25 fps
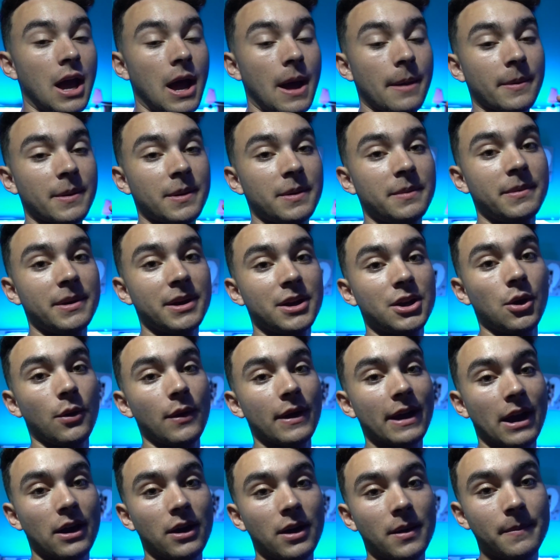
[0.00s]
I'm going to be
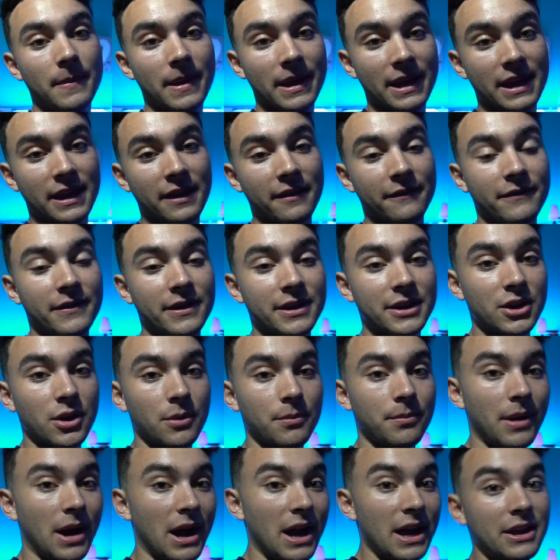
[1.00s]
going out and making a video
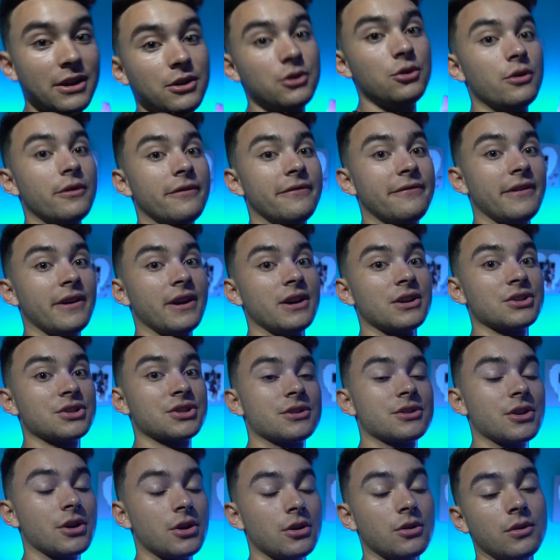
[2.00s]
buying you a
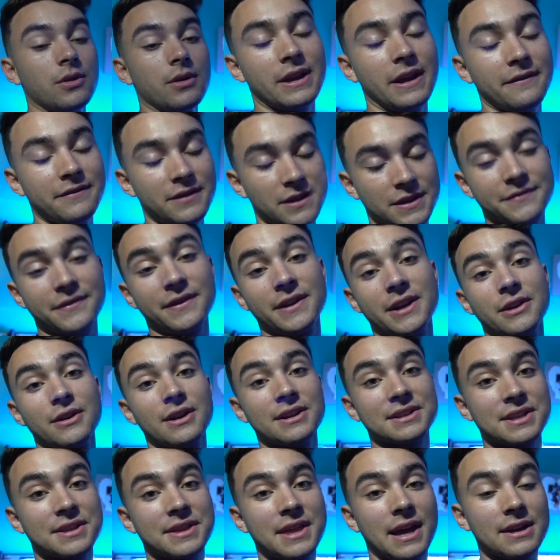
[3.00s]
fish. So if this video
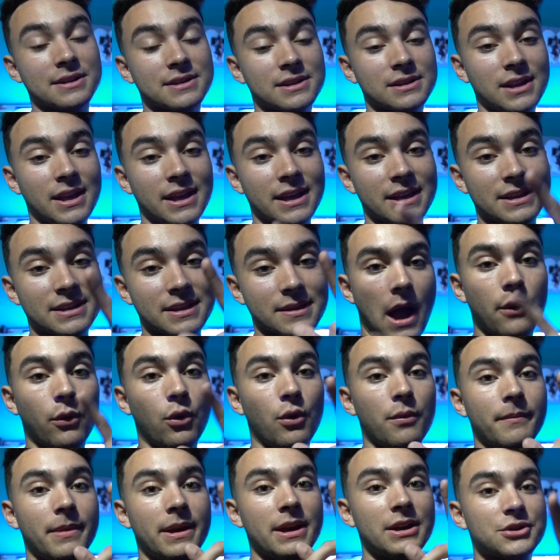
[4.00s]
gets 1,000 likes, I
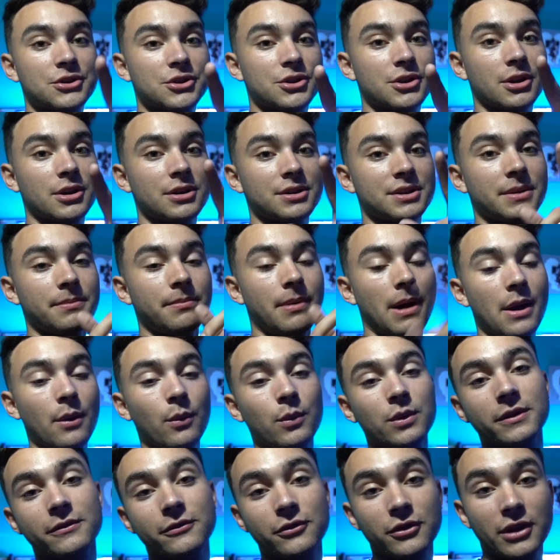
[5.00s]
will make sure to buy
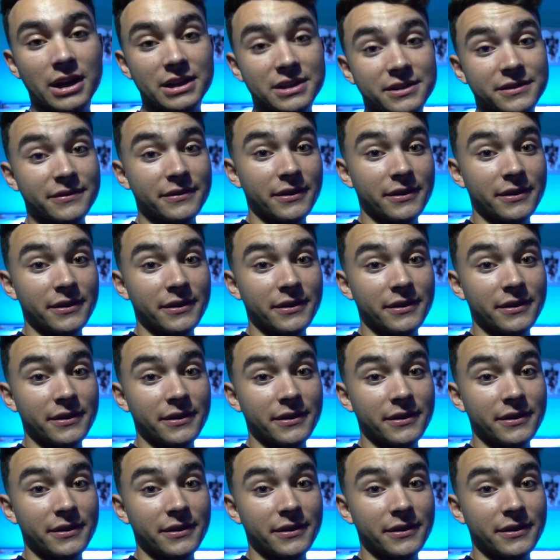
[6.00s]
one of you guys a